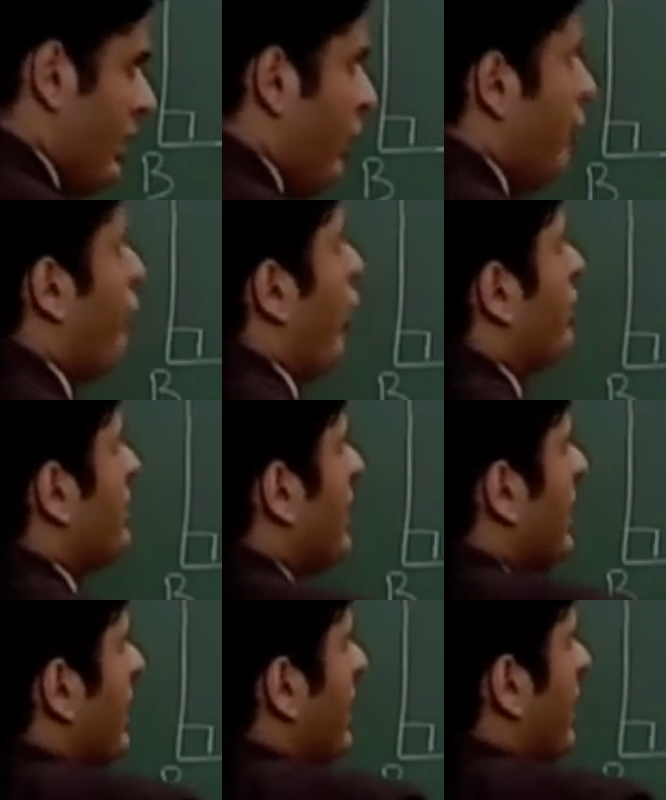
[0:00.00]

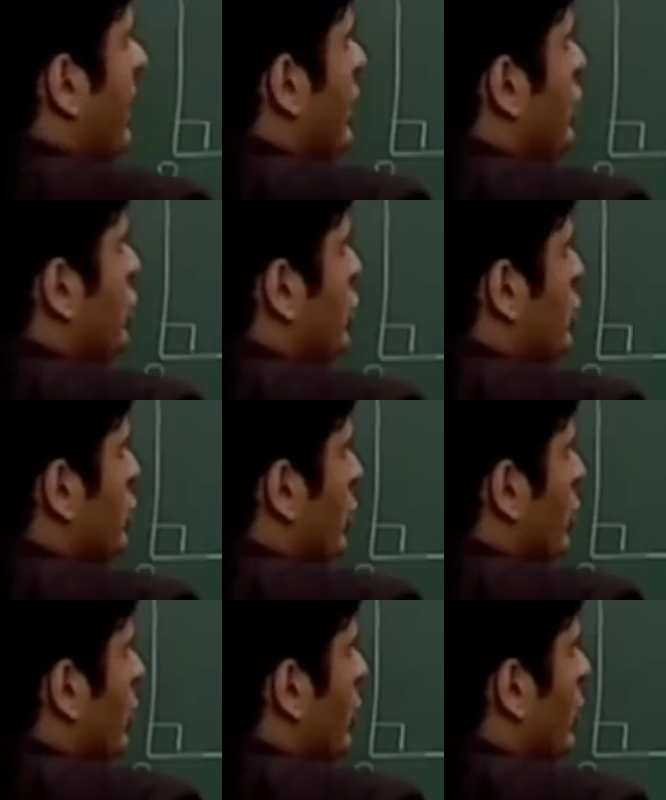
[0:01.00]
40 into
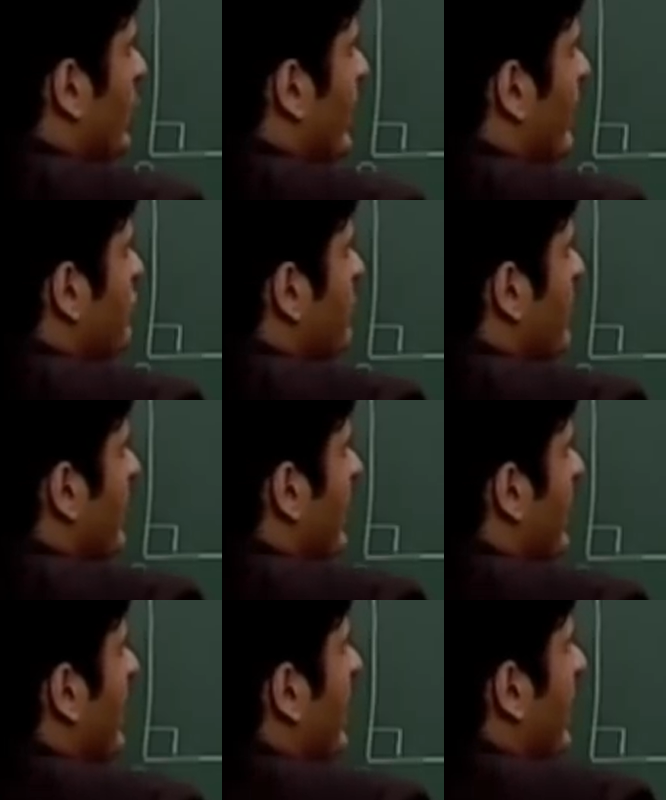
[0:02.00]
2 gives me
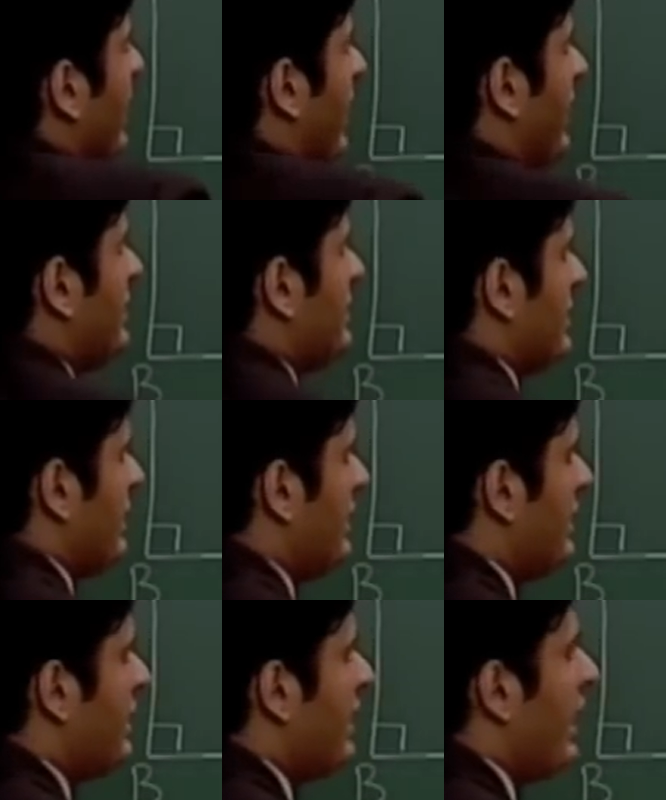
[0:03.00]
80.
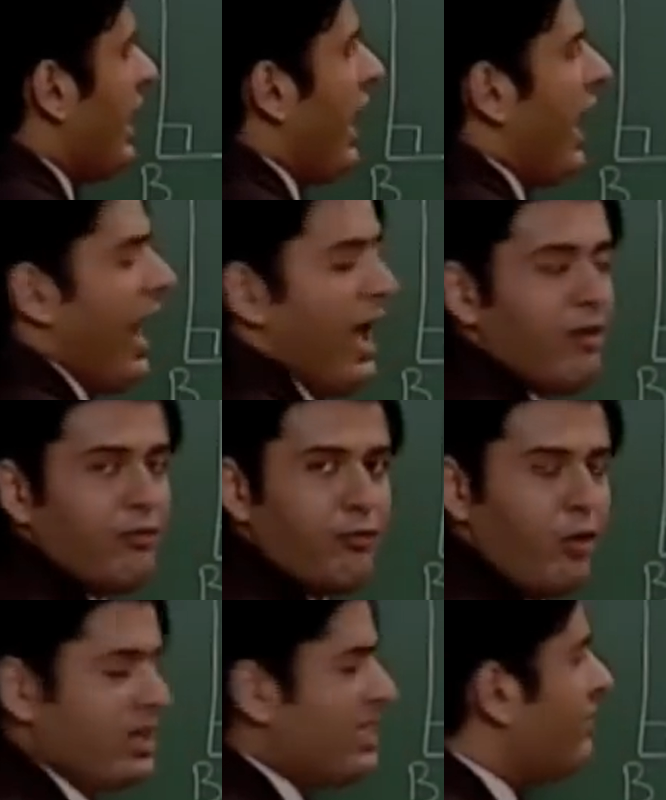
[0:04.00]
And
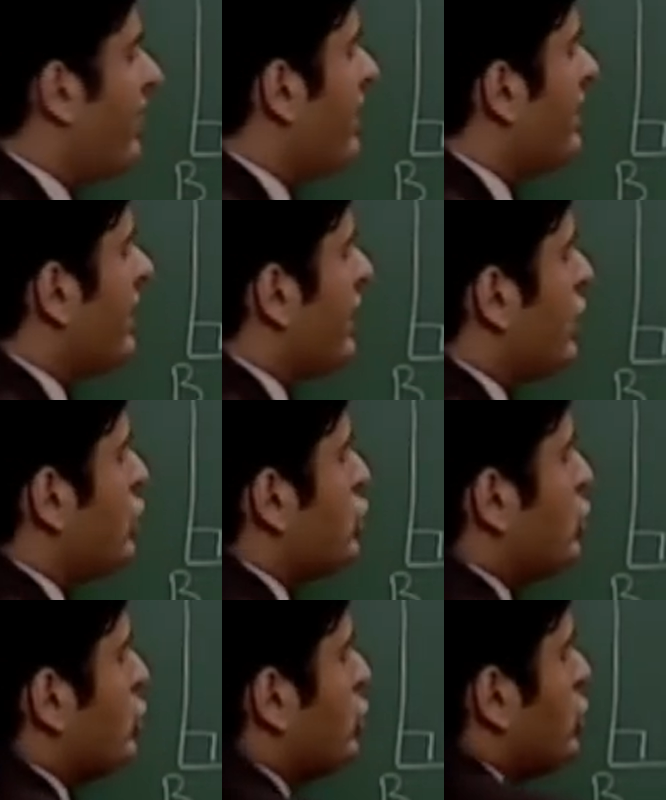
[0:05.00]
41
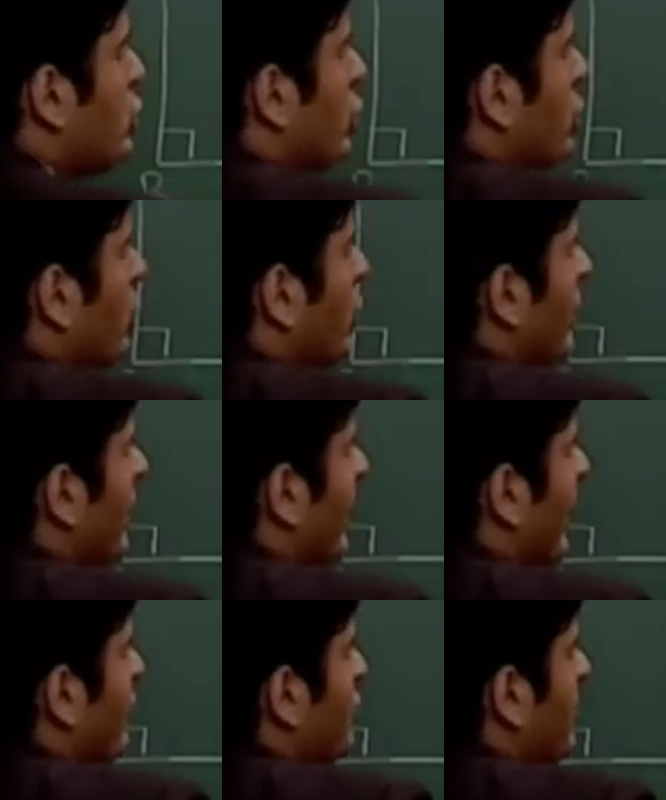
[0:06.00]
into 2
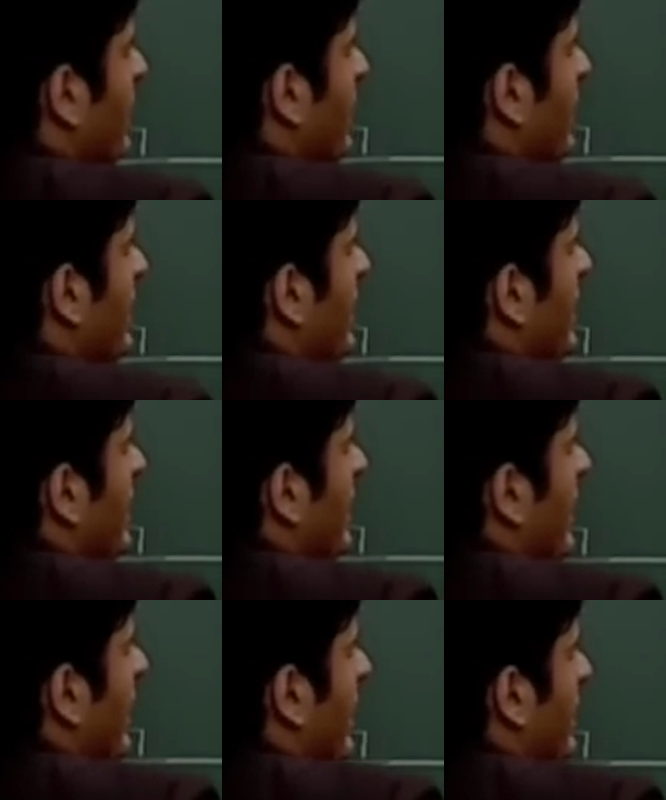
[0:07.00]
gives me
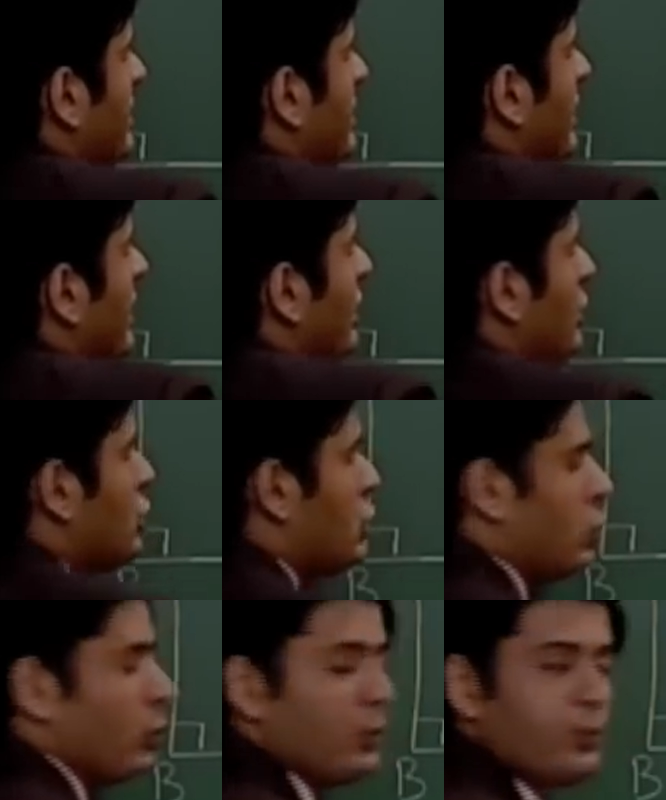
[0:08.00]

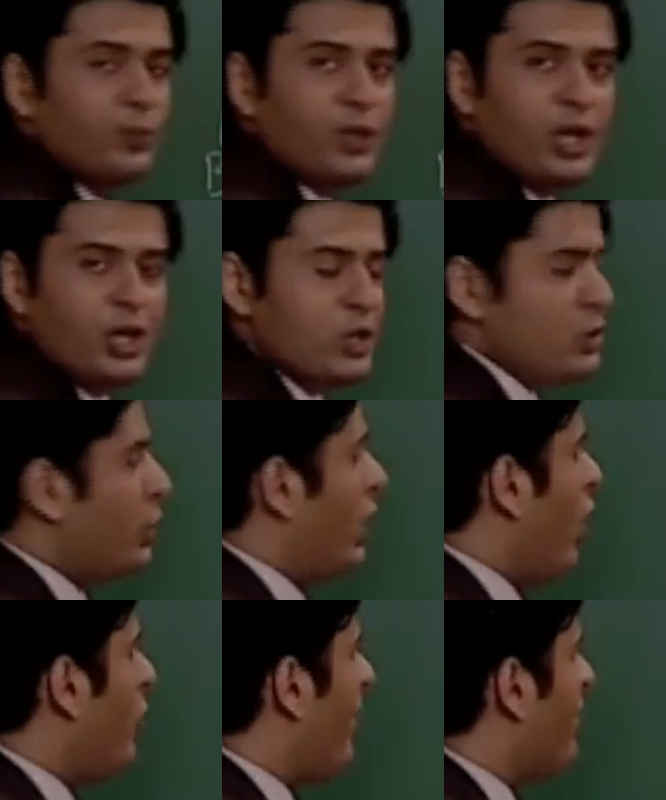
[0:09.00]
82. So
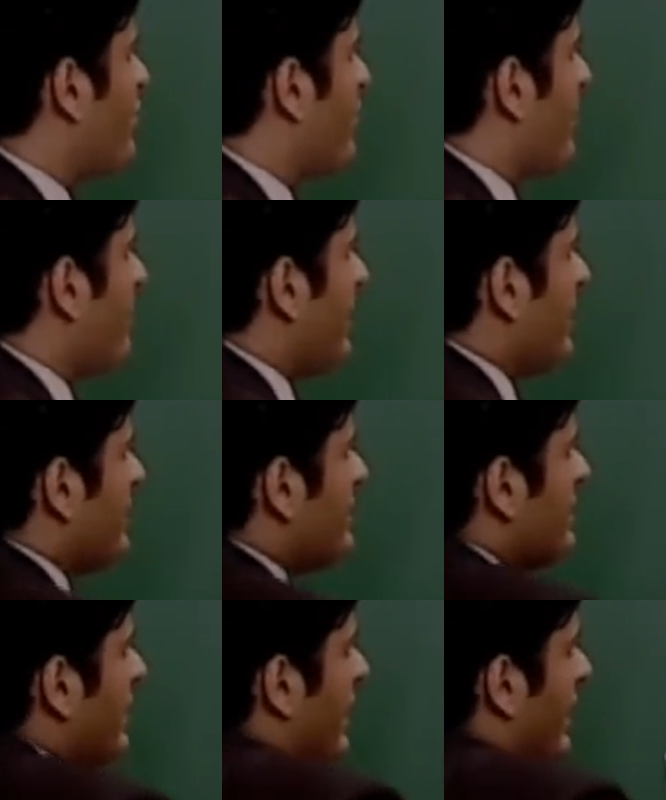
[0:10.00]
now my triplet
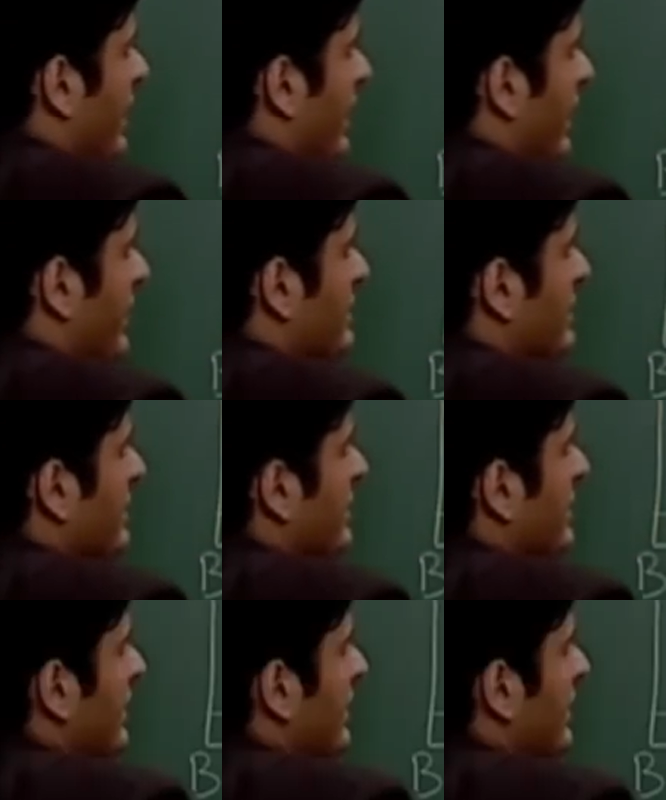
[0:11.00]
is 18,